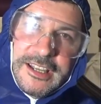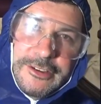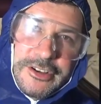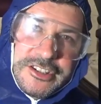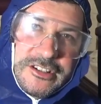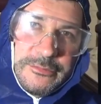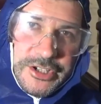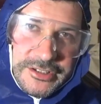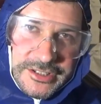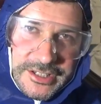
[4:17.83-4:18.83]
If I was in an
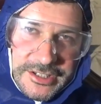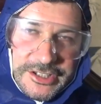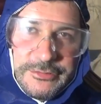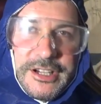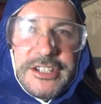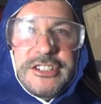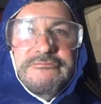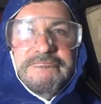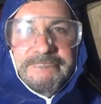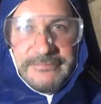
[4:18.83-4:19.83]
emergency situation,